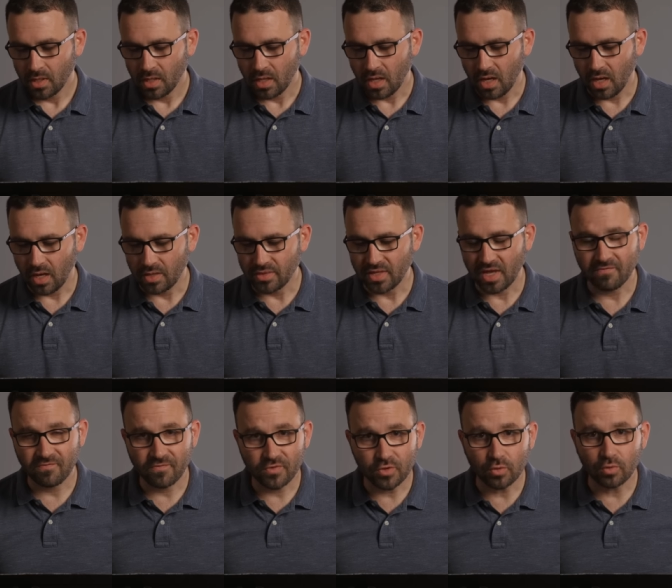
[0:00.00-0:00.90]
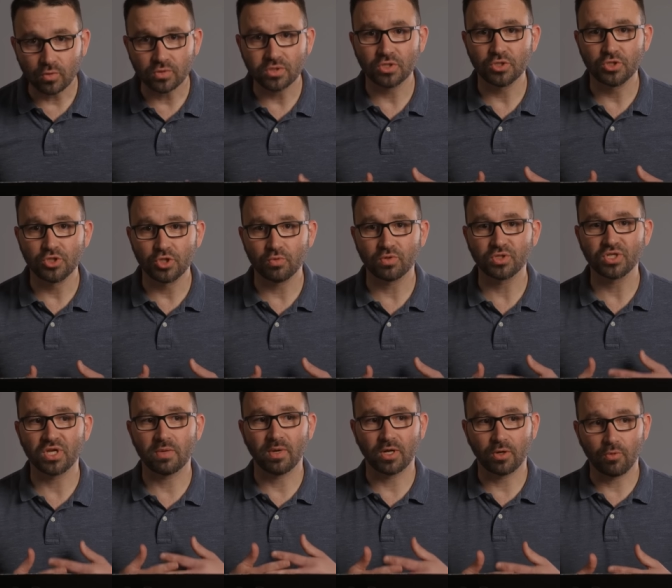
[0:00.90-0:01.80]
uh, that fueled Jewish
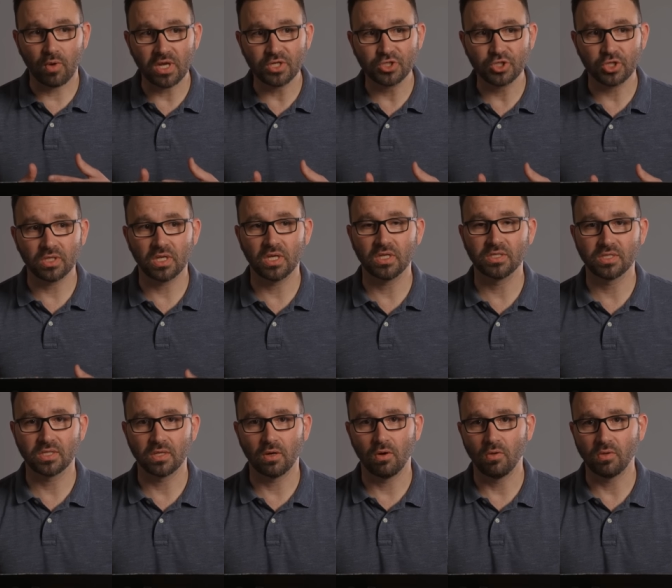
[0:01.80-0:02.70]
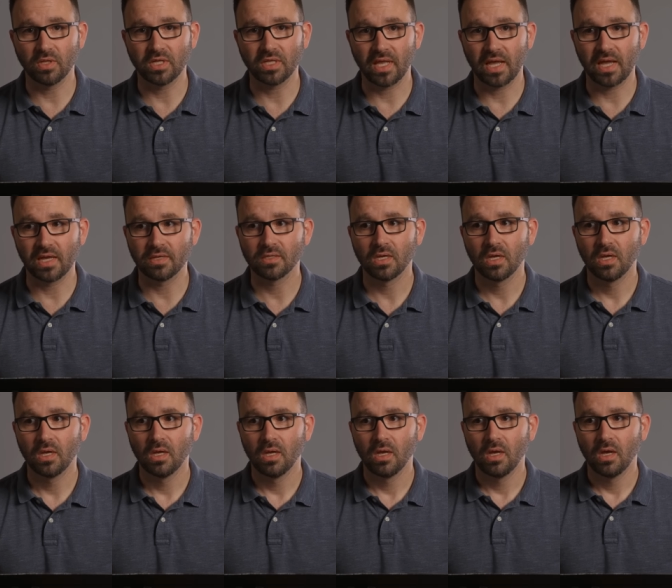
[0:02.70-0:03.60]
immigration into the Holy Land.
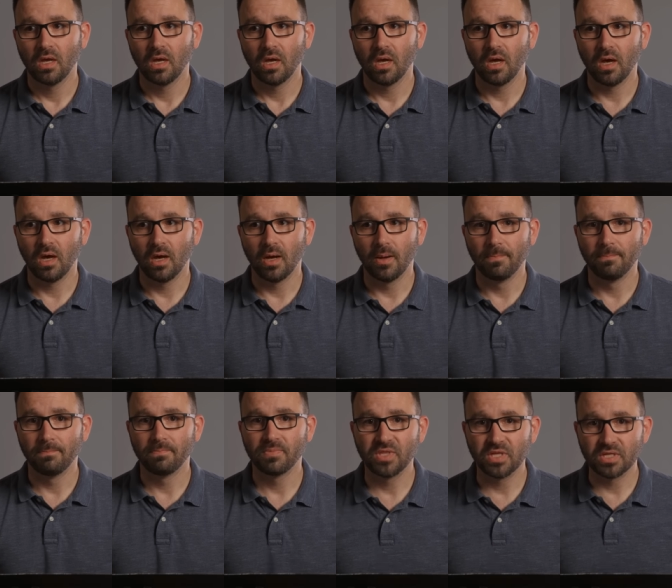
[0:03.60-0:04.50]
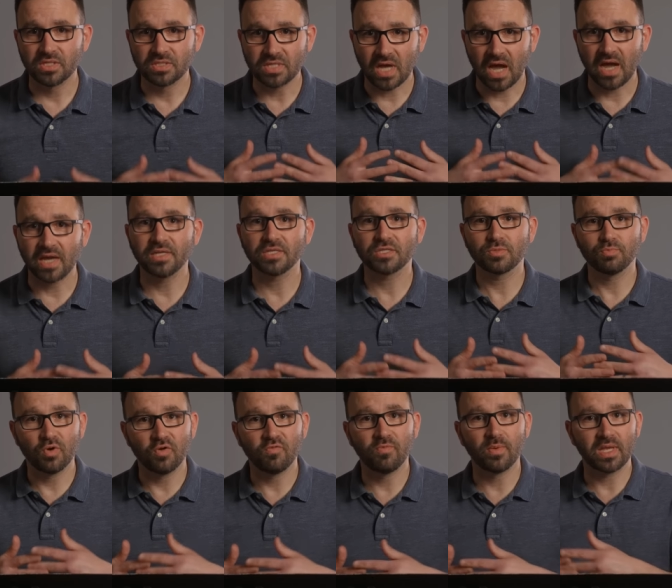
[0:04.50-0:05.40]
Um, the Zionist
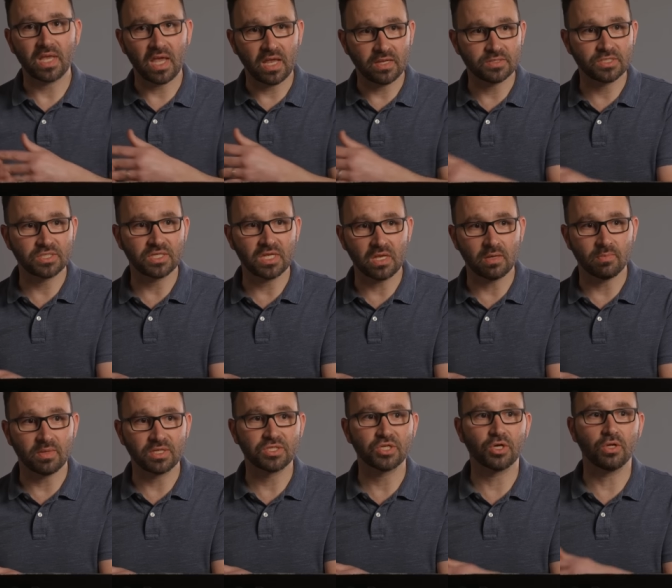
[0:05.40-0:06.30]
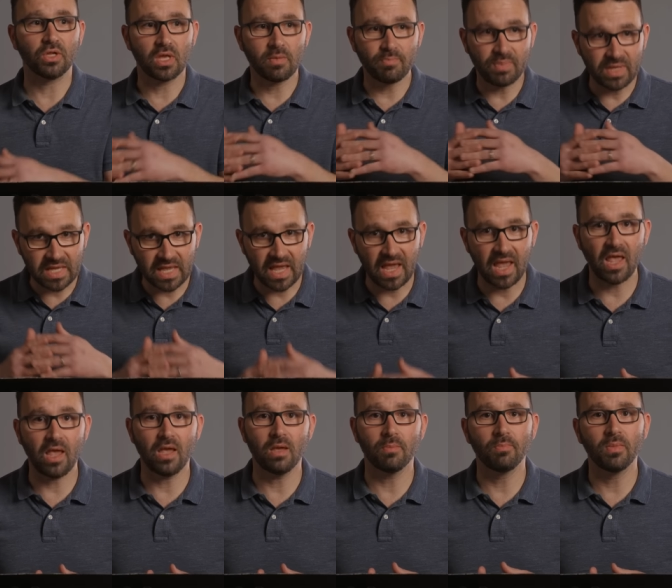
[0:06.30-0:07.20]
movement gained steam until it
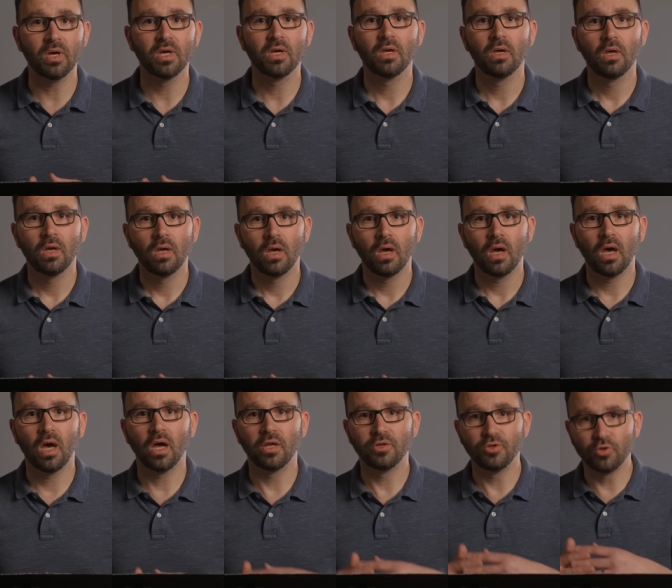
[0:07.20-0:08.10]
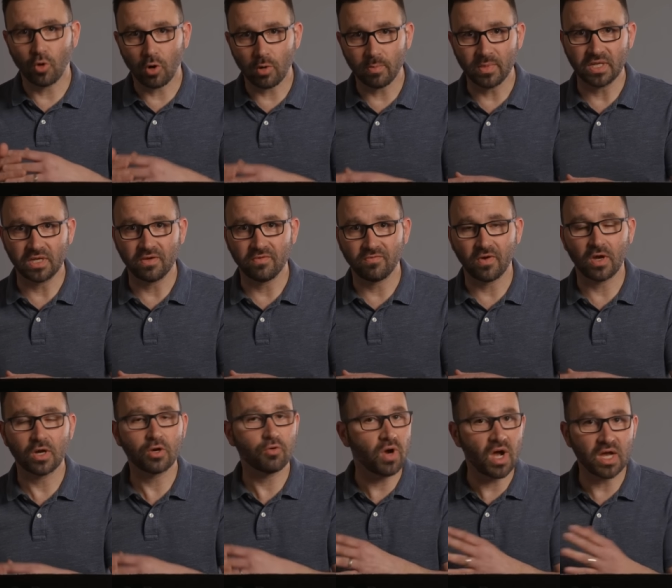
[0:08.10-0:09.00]
became uh, normative
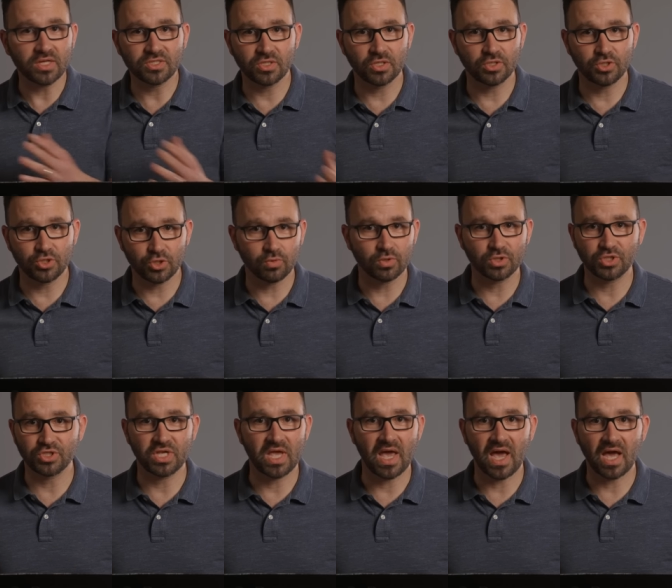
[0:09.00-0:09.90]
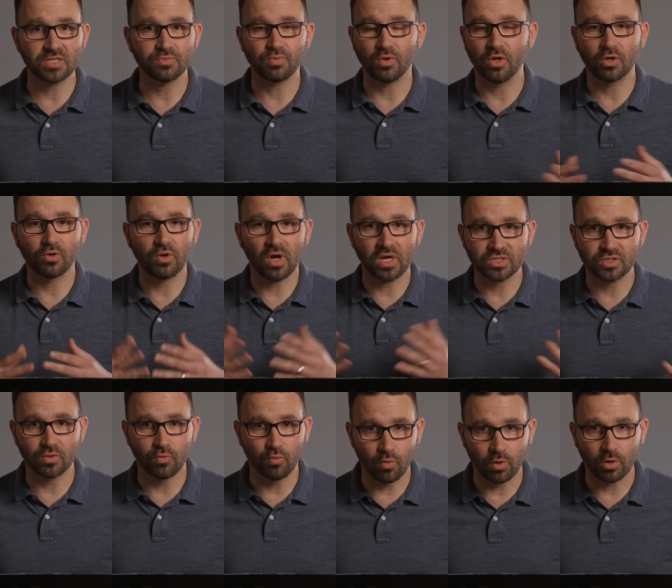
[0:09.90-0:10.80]
across the Jewish diaspora, across
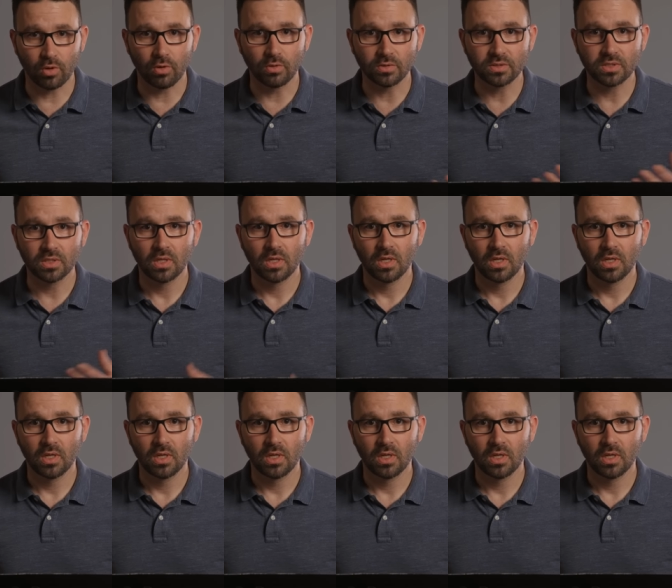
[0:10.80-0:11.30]
the world,